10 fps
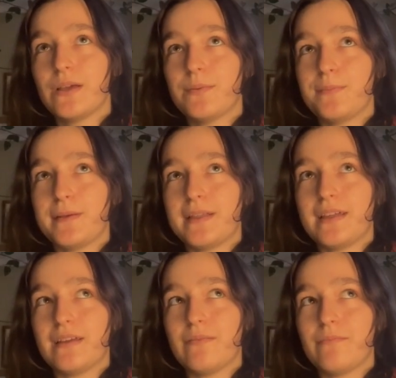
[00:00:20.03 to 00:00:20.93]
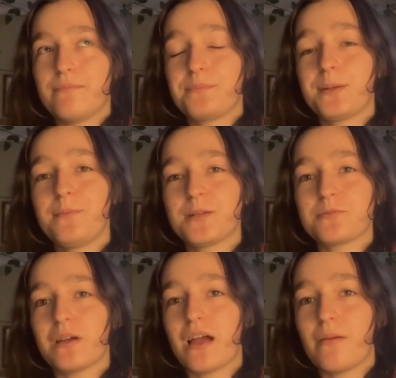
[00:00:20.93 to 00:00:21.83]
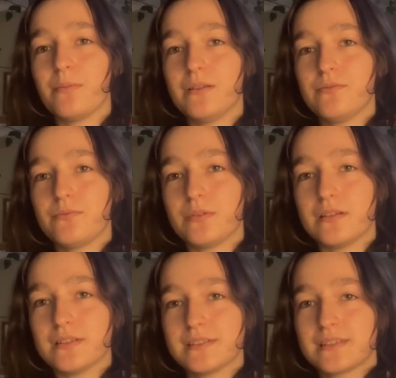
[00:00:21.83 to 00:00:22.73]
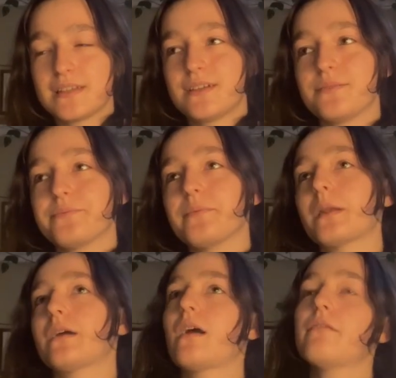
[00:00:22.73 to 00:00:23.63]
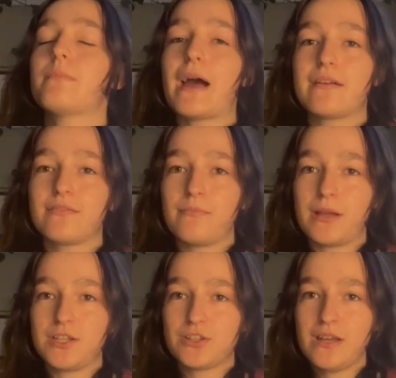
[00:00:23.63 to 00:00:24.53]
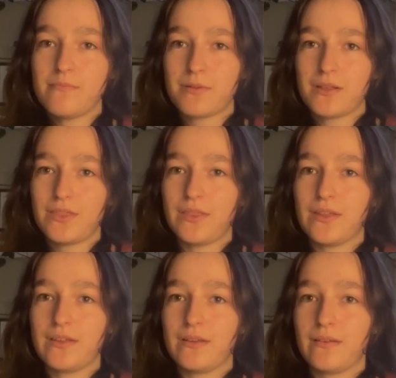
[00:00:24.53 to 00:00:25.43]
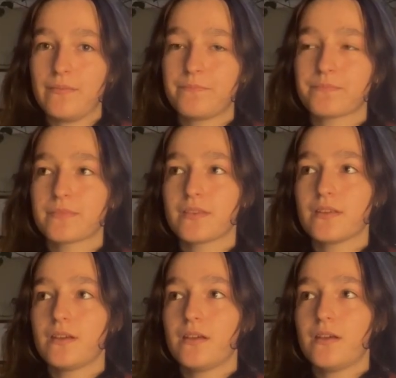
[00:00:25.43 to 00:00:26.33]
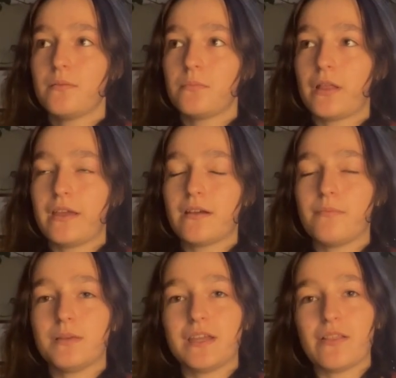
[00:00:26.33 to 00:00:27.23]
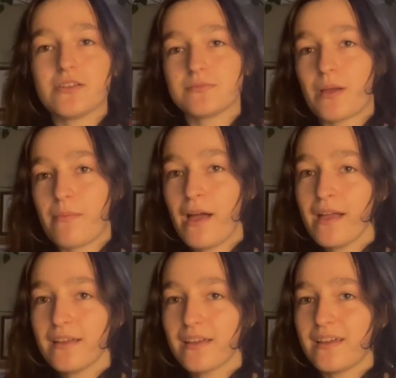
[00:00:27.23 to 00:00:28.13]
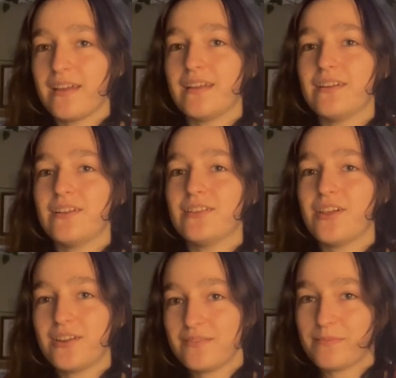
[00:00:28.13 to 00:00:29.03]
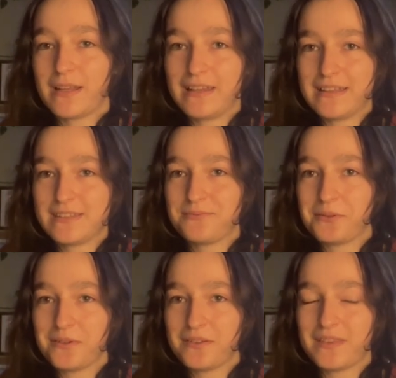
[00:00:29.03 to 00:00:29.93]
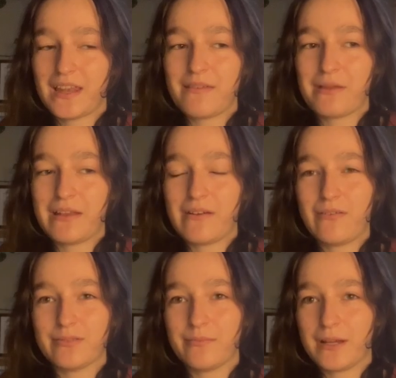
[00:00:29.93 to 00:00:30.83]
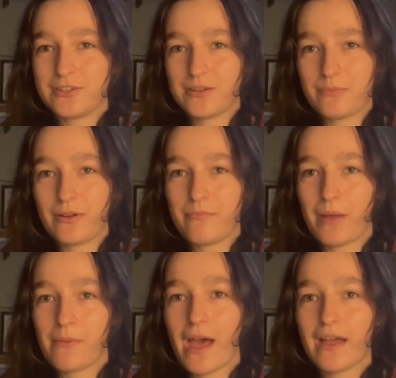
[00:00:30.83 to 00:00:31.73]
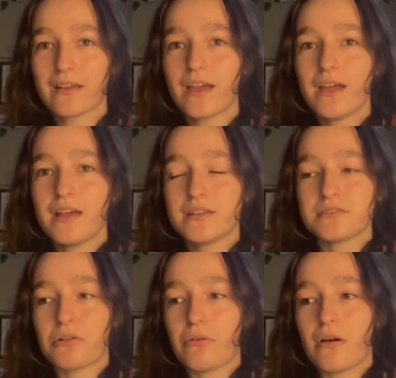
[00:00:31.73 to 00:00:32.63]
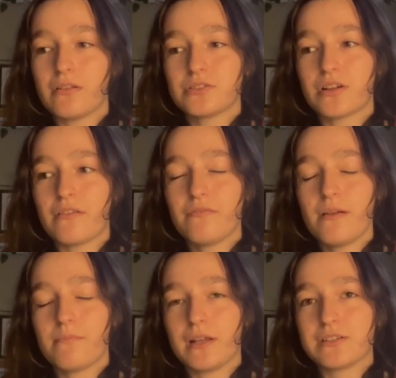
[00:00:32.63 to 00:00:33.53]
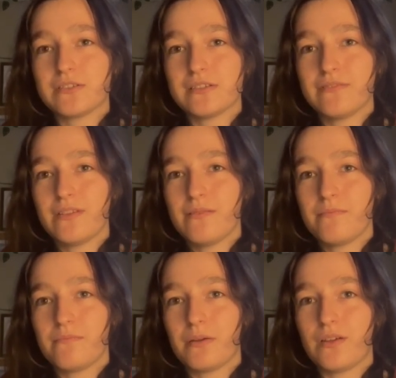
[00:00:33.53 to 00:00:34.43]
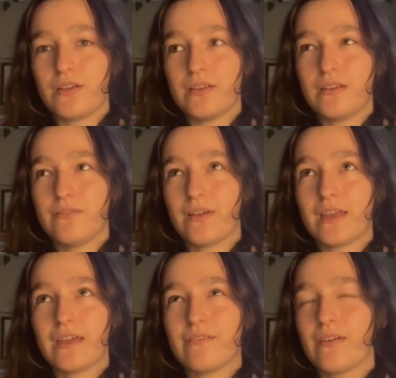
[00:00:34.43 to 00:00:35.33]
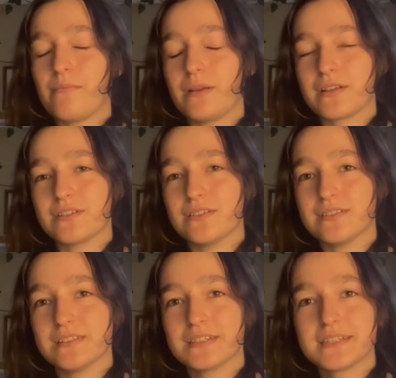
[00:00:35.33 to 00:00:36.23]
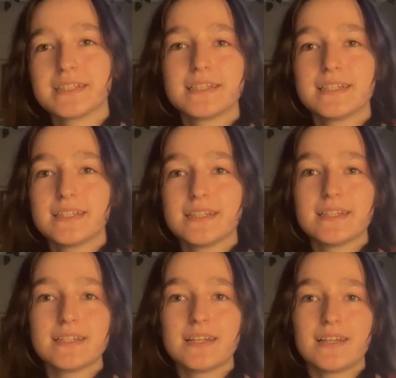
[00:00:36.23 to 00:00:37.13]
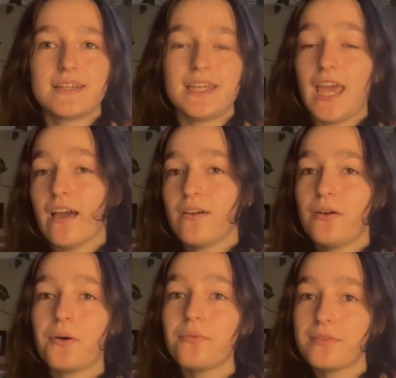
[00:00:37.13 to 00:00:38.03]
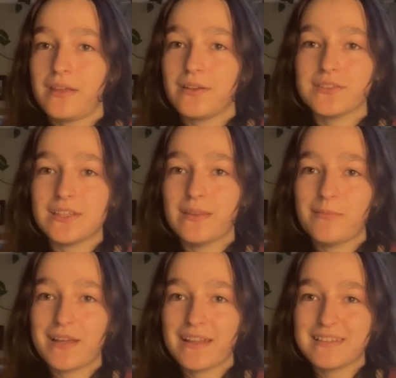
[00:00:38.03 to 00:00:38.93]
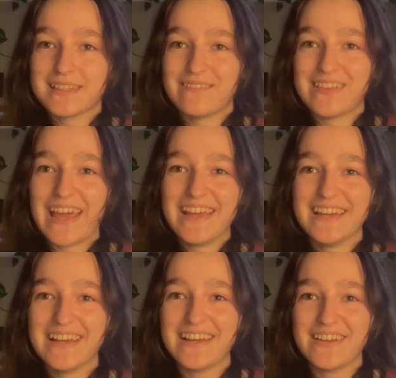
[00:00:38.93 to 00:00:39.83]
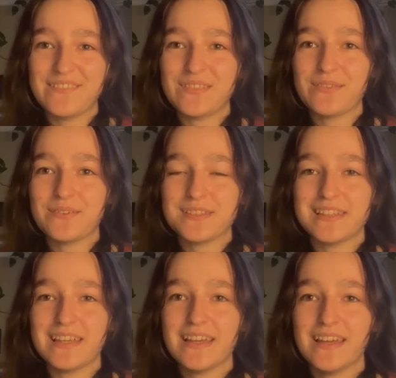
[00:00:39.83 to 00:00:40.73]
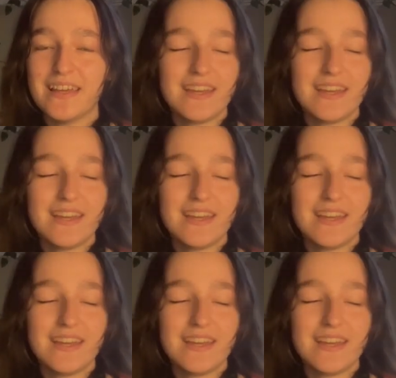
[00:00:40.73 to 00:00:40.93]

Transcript: But pretty much what happened was when I got back from my trip, the plane company lost my bag, and a lot of my knits that I made over my trip were in my bag. So I'll try and find pictures of them, but if I can't find pictures, yeah, hopefully I'll see them again someday, but we'll see.